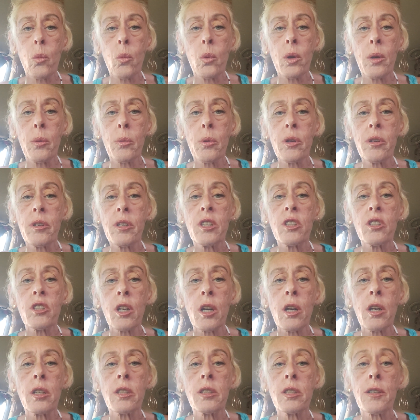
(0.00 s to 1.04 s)
We were in
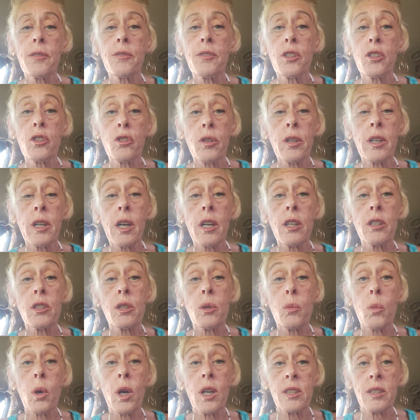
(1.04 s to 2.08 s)
charge of the triage
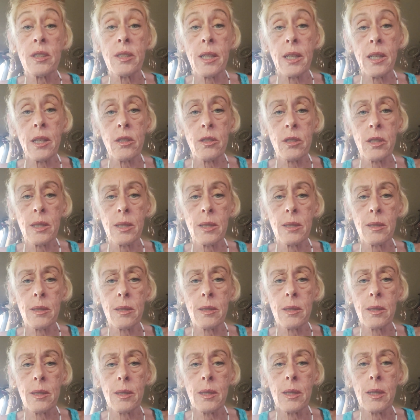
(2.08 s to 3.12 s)
and wash
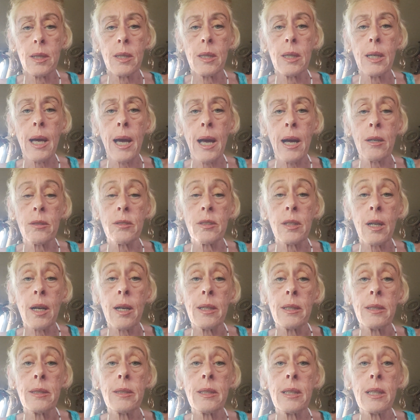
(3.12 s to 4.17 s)
stations
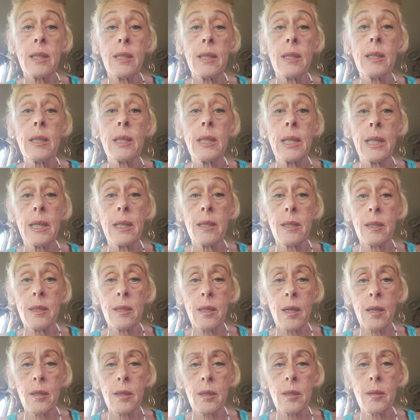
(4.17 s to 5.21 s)
outside the Lincoln
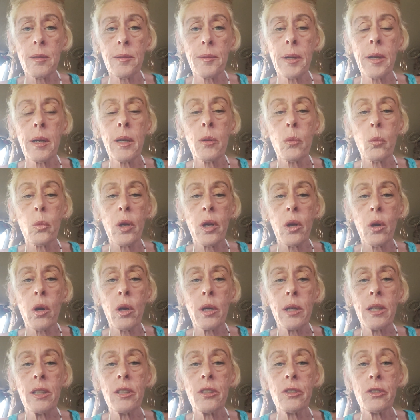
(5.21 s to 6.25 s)
Tunnel in
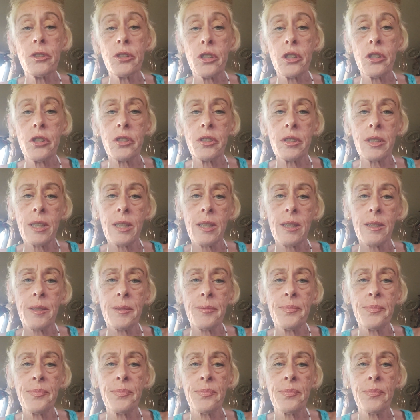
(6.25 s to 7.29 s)
Weehawken, New Jersey.
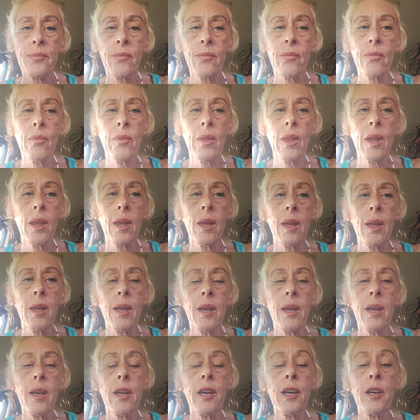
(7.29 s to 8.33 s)

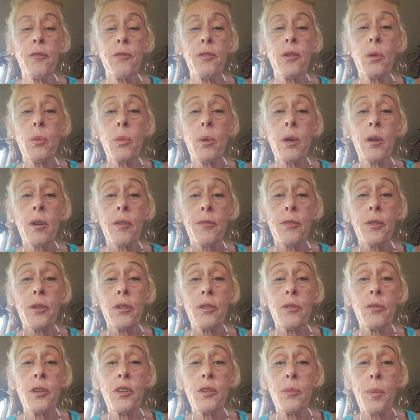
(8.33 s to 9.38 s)
If you were a
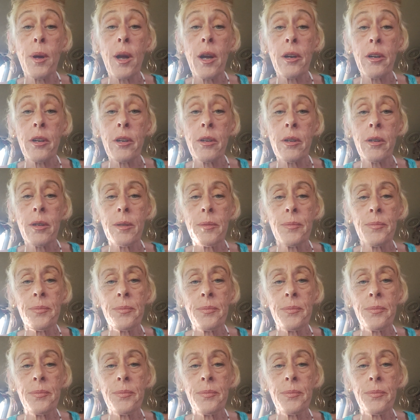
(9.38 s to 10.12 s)
first responder